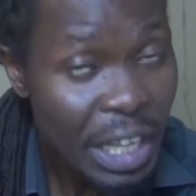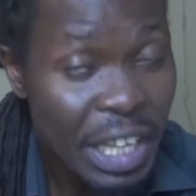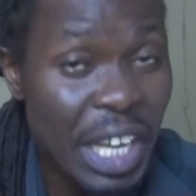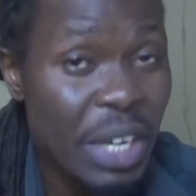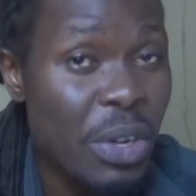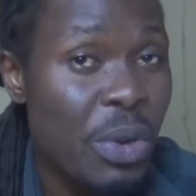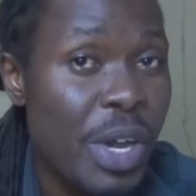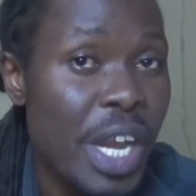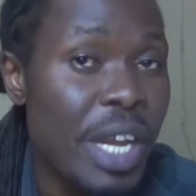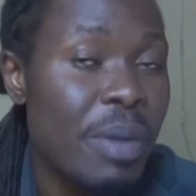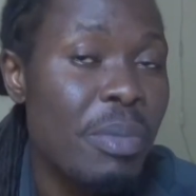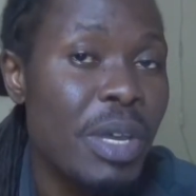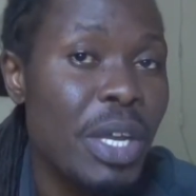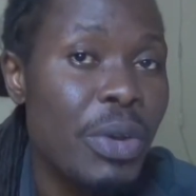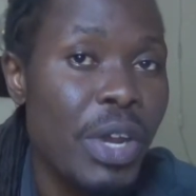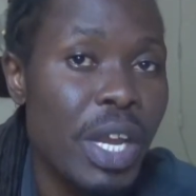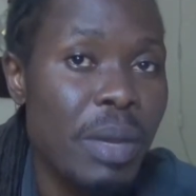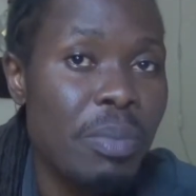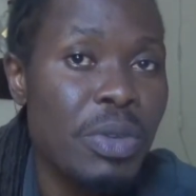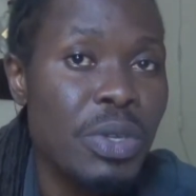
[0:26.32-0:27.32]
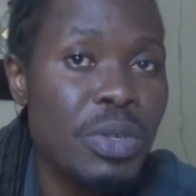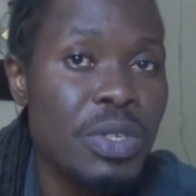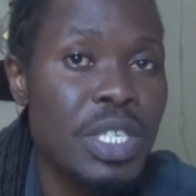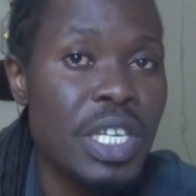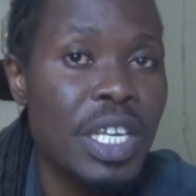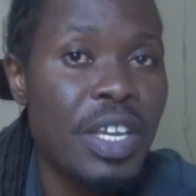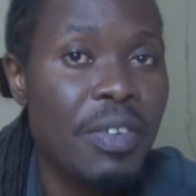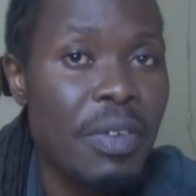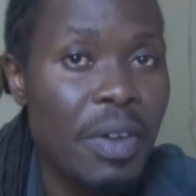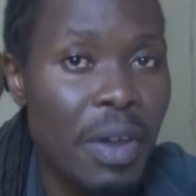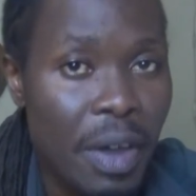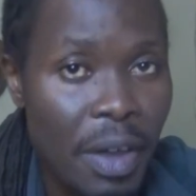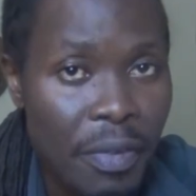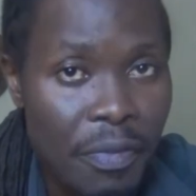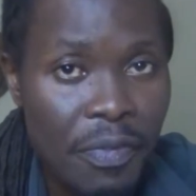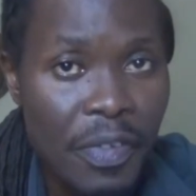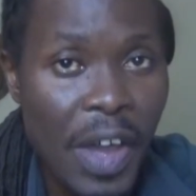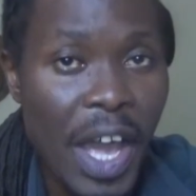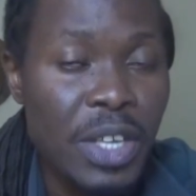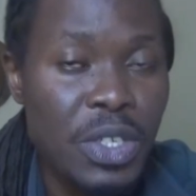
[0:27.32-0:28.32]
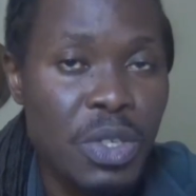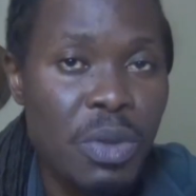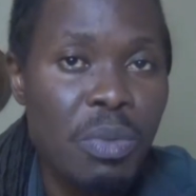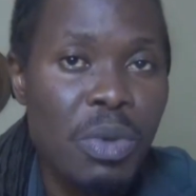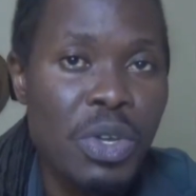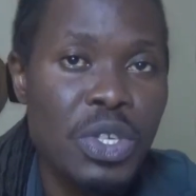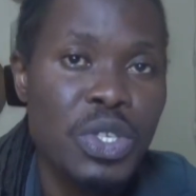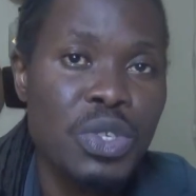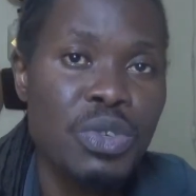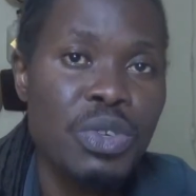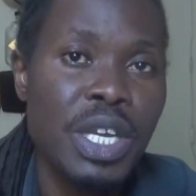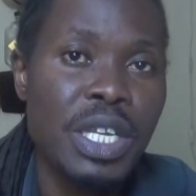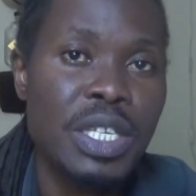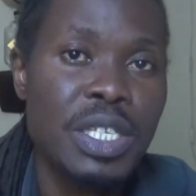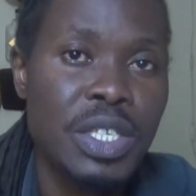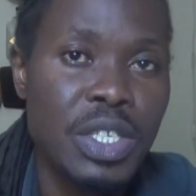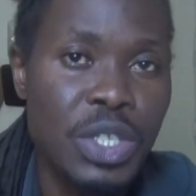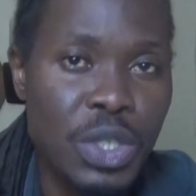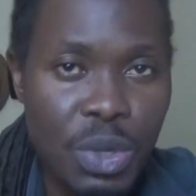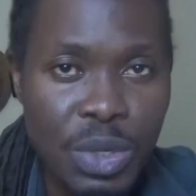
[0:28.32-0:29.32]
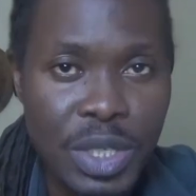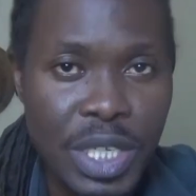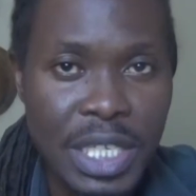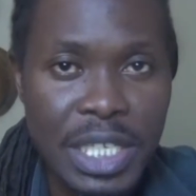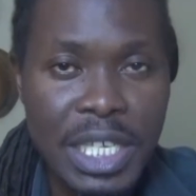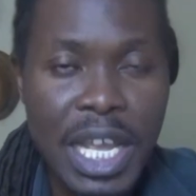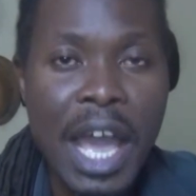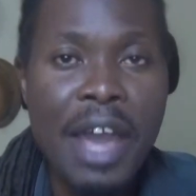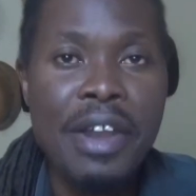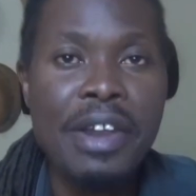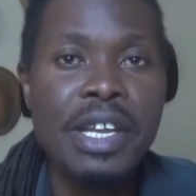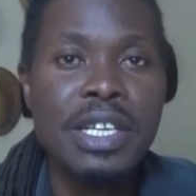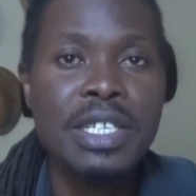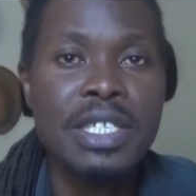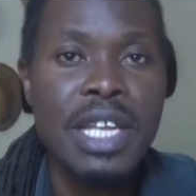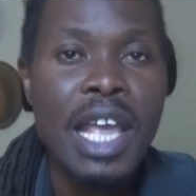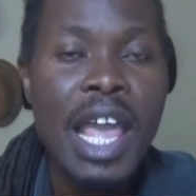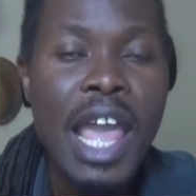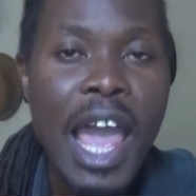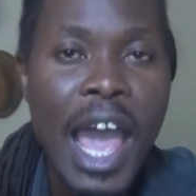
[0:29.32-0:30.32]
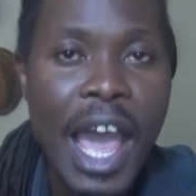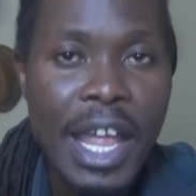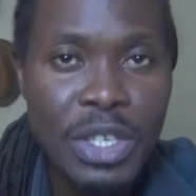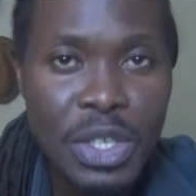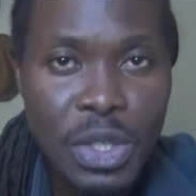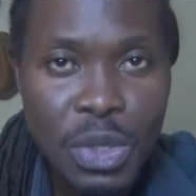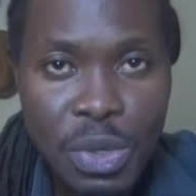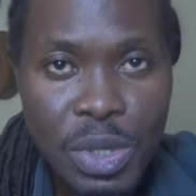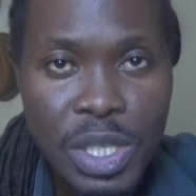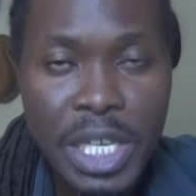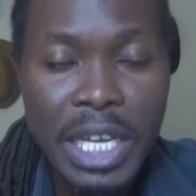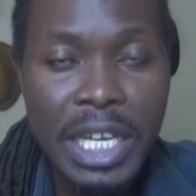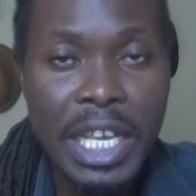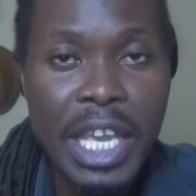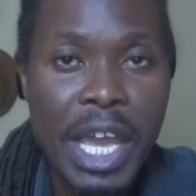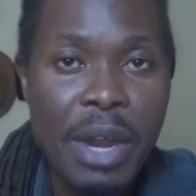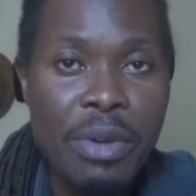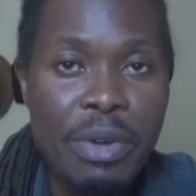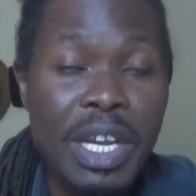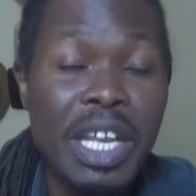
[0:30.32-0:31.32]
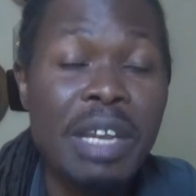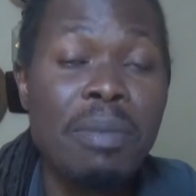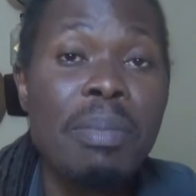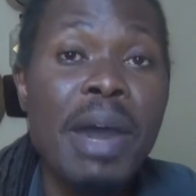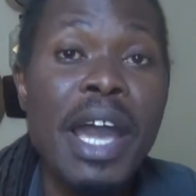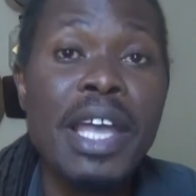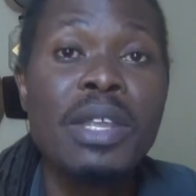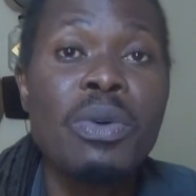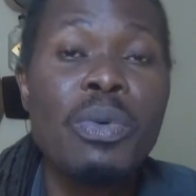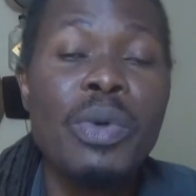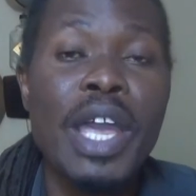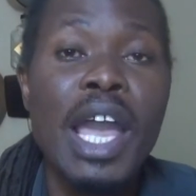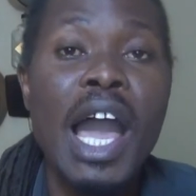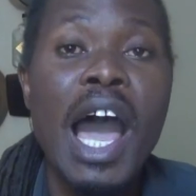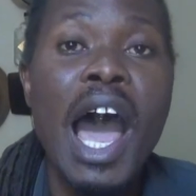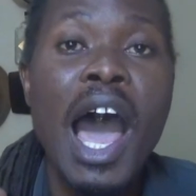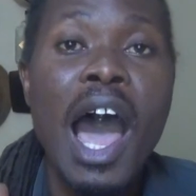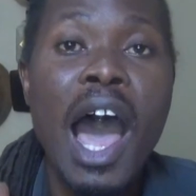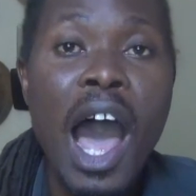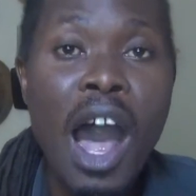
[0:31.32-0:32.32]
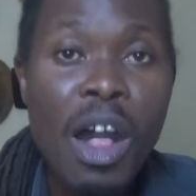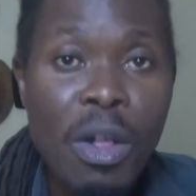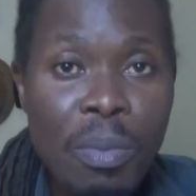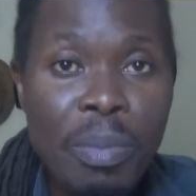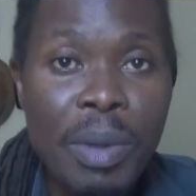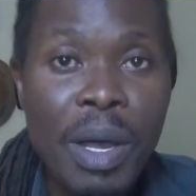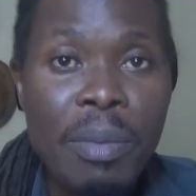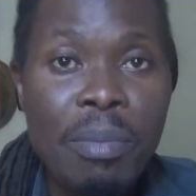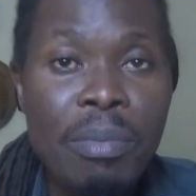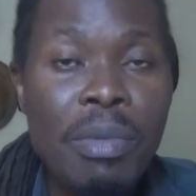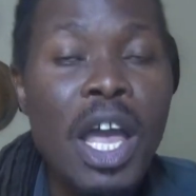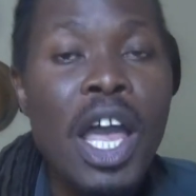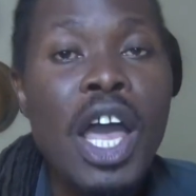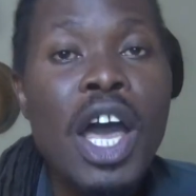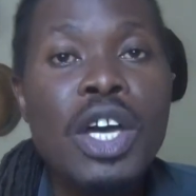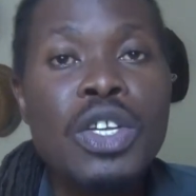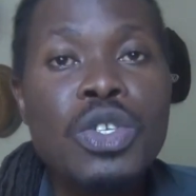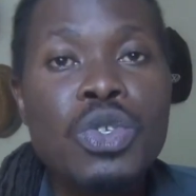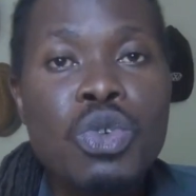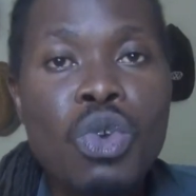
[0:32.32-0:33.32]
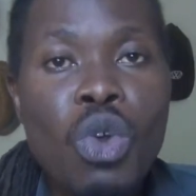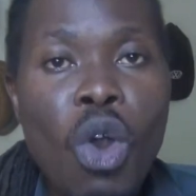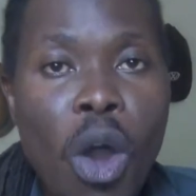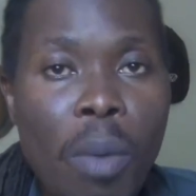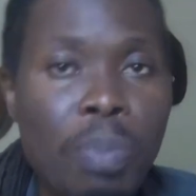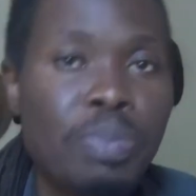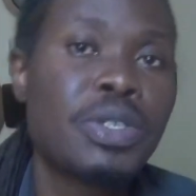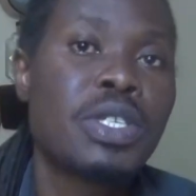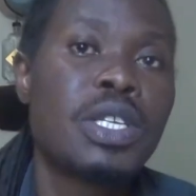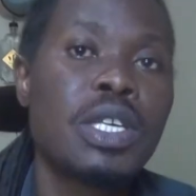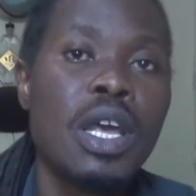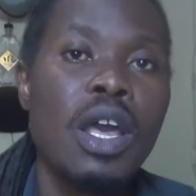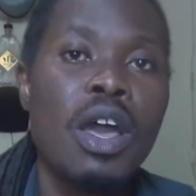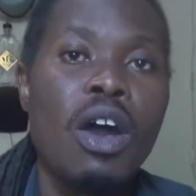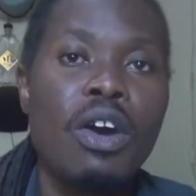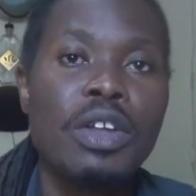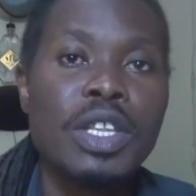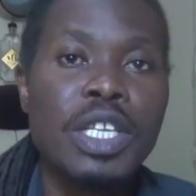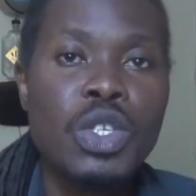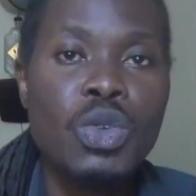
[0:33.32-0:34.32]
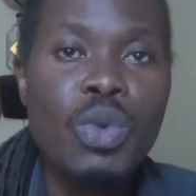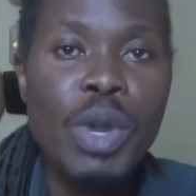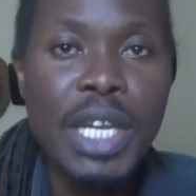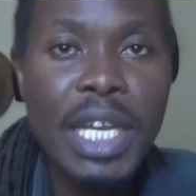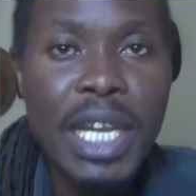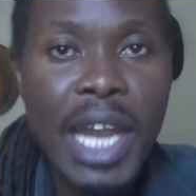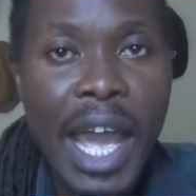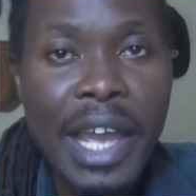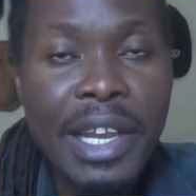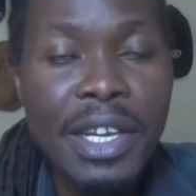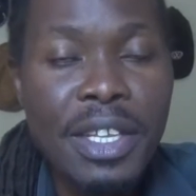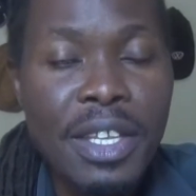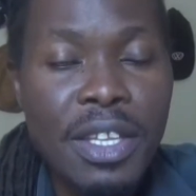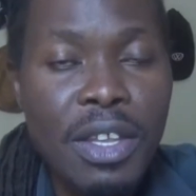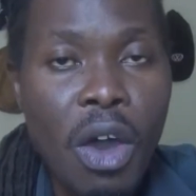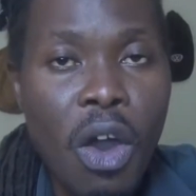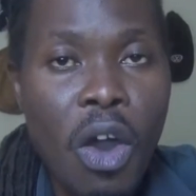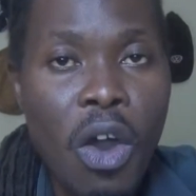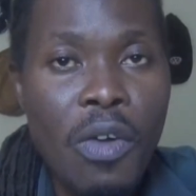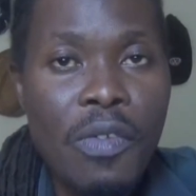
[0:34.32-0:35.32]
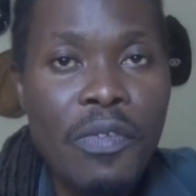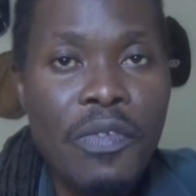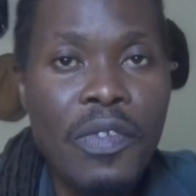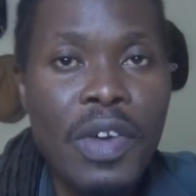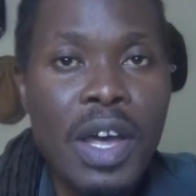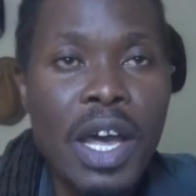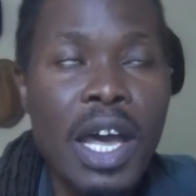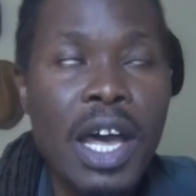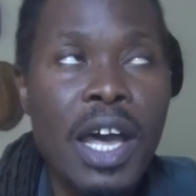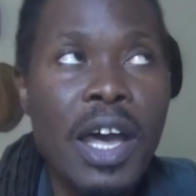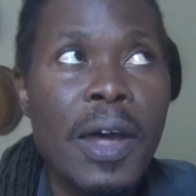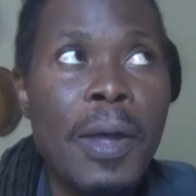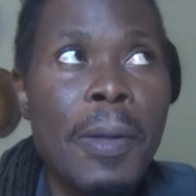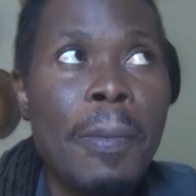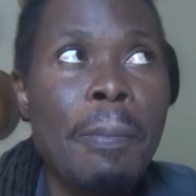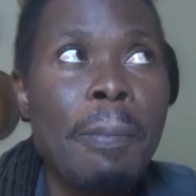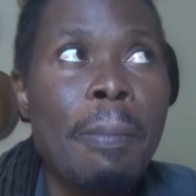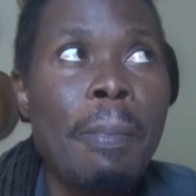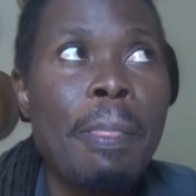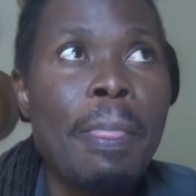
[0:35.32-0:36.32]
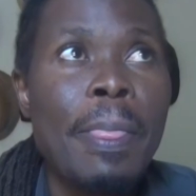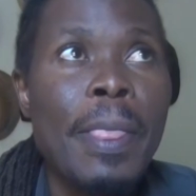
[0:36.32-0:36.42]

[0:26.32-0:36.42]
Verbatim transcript: that create me great music, uh, Faizo Mostrix, Joseph Arins, and Suzan Kerunen. And by the way, her album dropped on the 29th of, um,